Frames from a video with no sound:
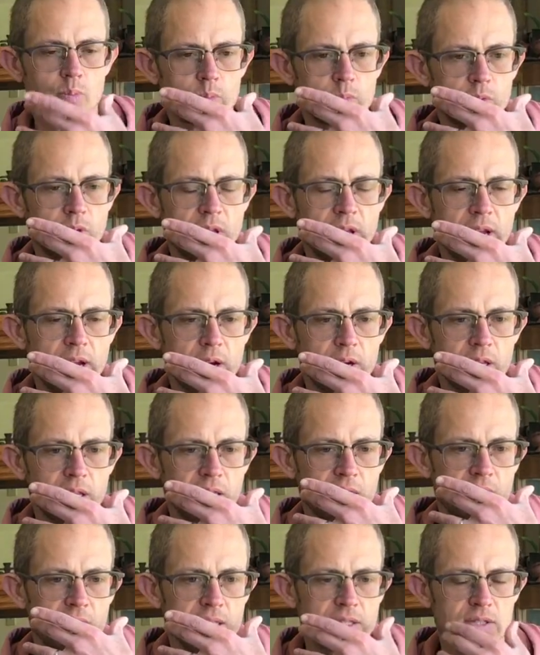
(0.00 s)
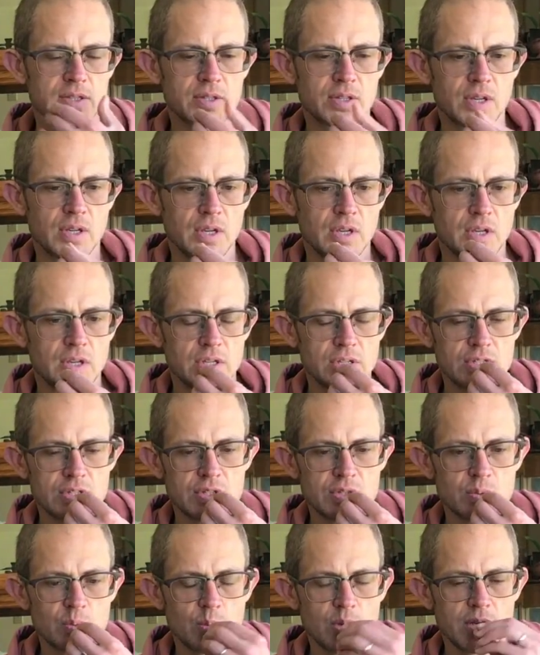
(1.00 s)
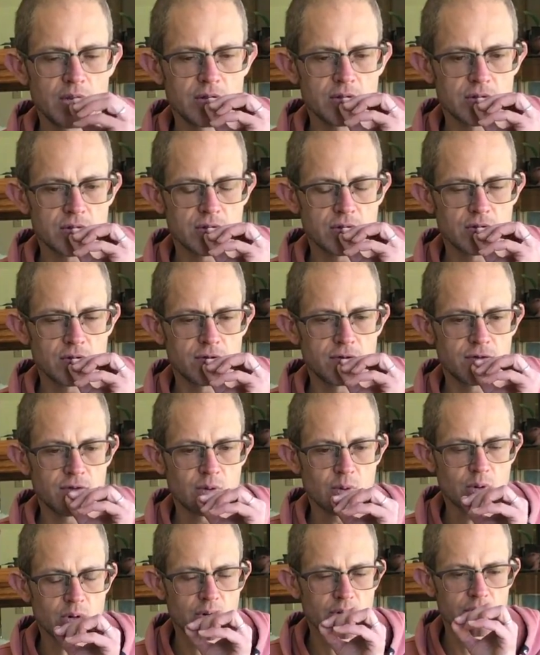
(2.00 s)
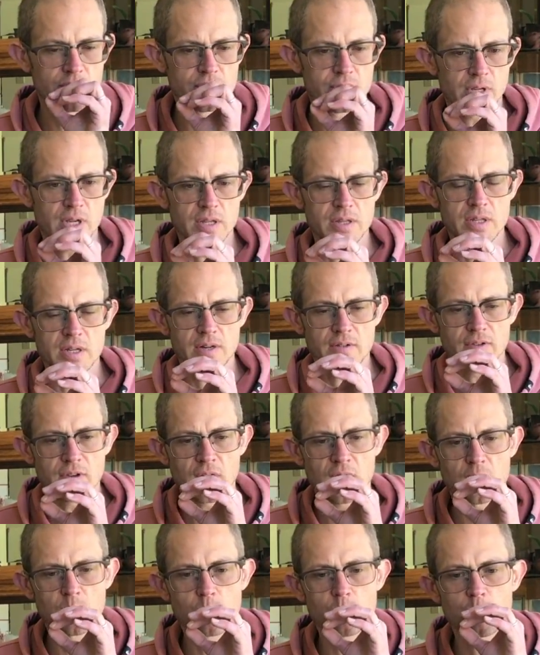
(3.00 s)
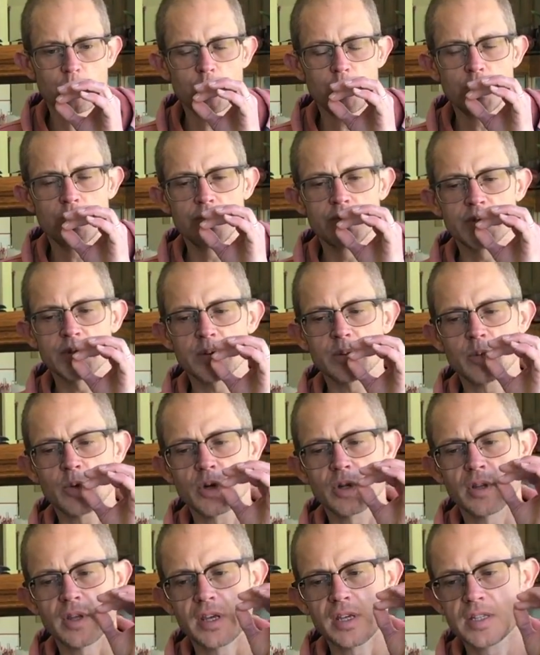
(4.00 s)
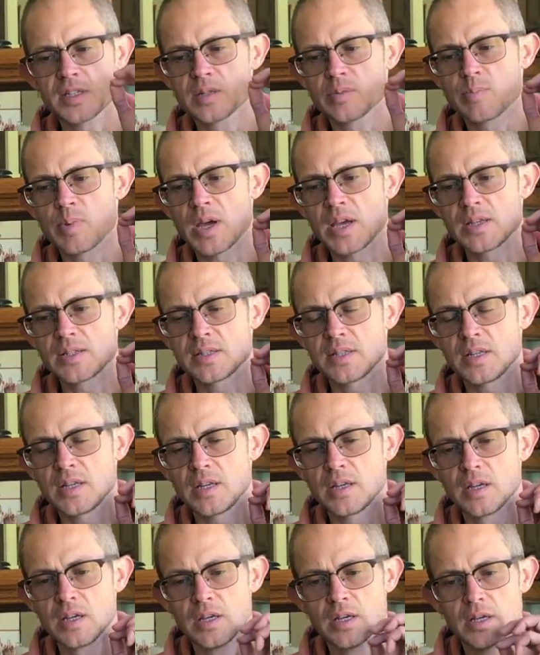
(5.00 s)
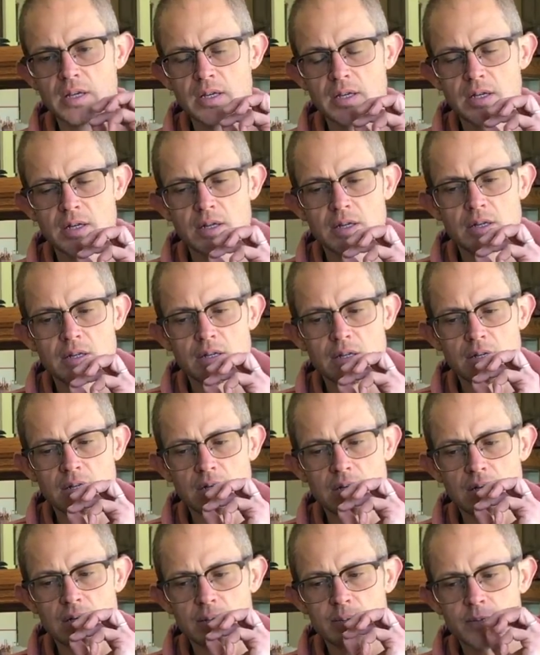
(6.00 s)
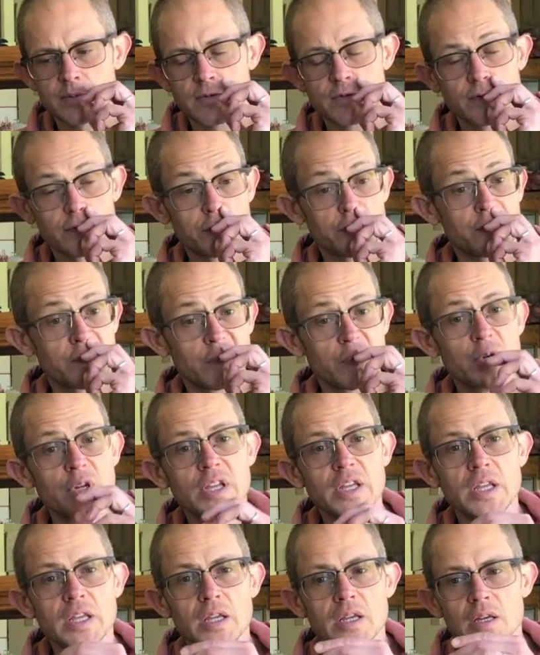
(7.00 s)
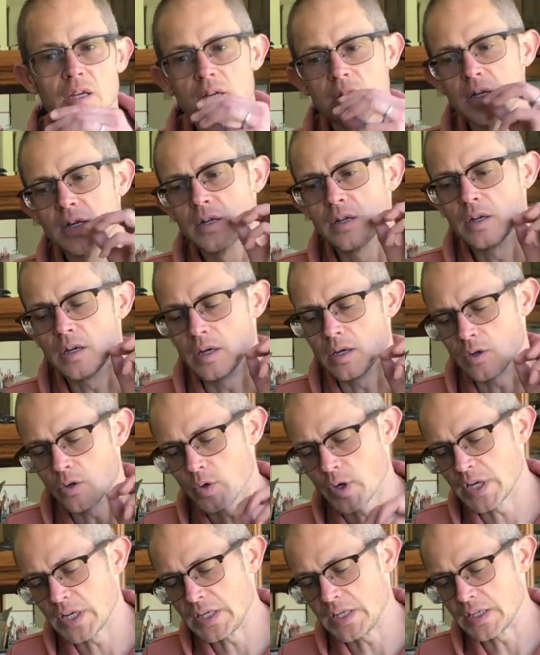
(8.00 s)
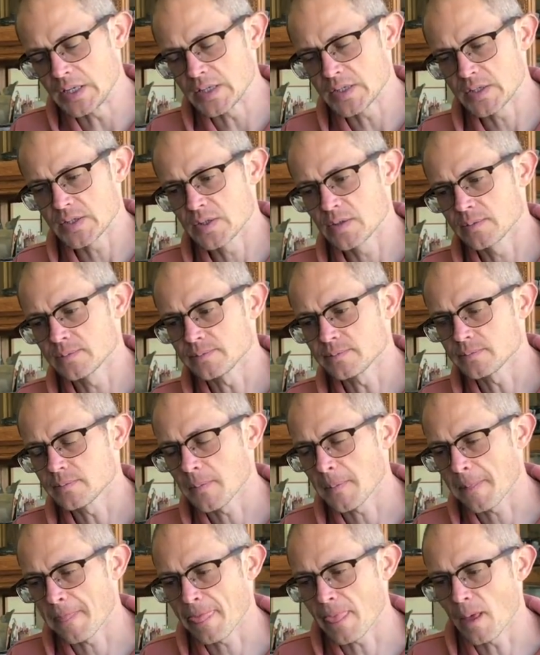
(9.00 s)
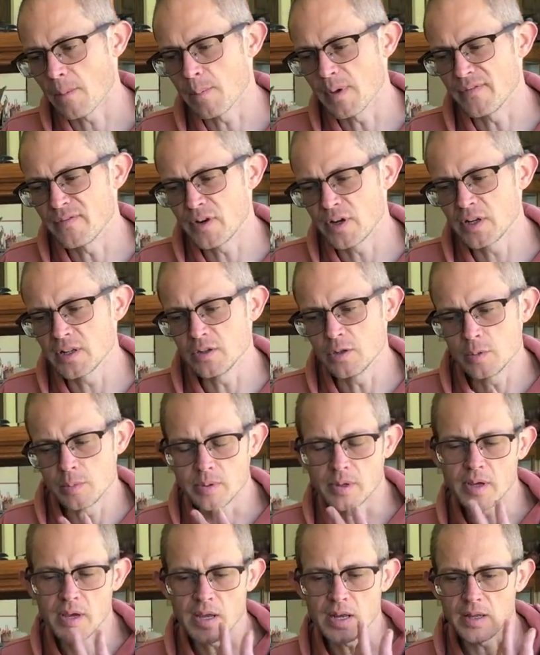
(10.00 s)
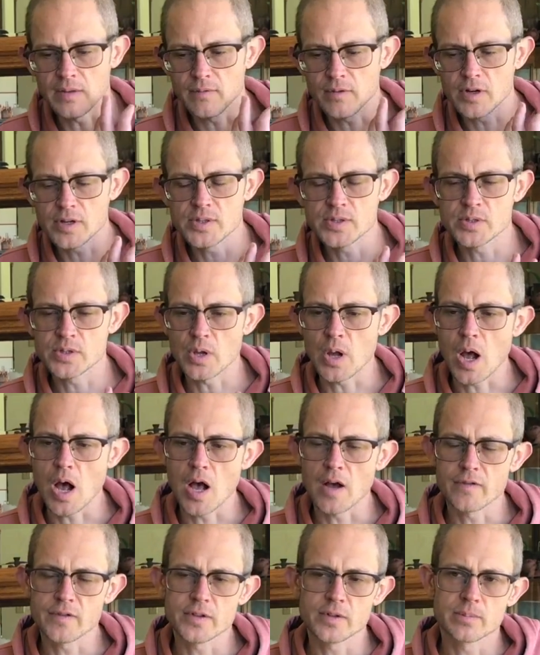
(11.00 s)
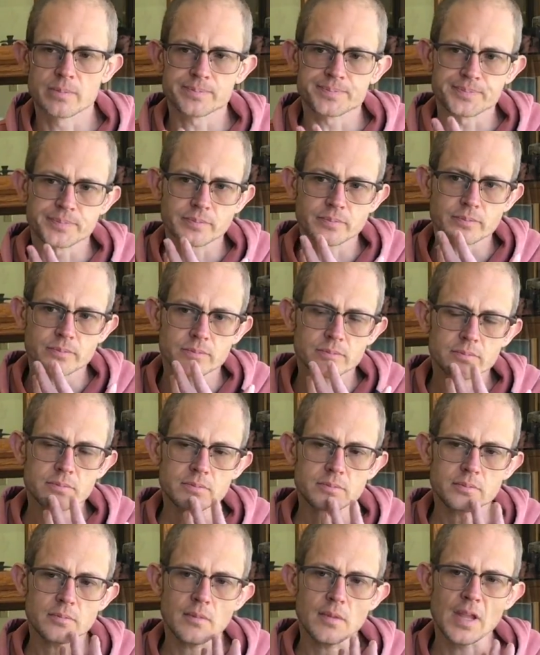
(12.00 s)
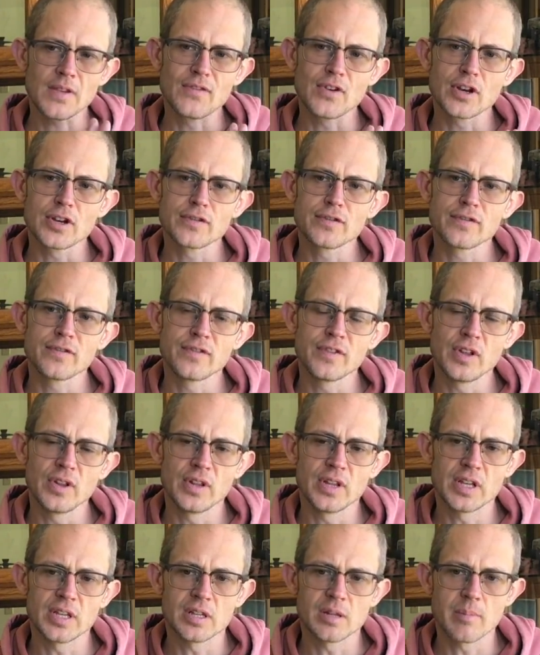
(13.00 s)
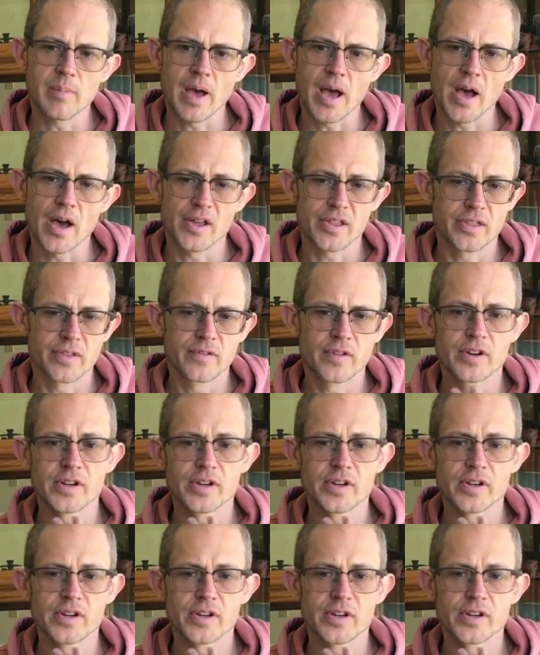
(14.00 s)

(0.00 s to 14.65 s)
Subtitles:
layered. It hits, it's sweet, there's a little floral, and then it kind of moves into more like spicy, fruity graininess, but very lubricating, very soft, very filling in the mouth.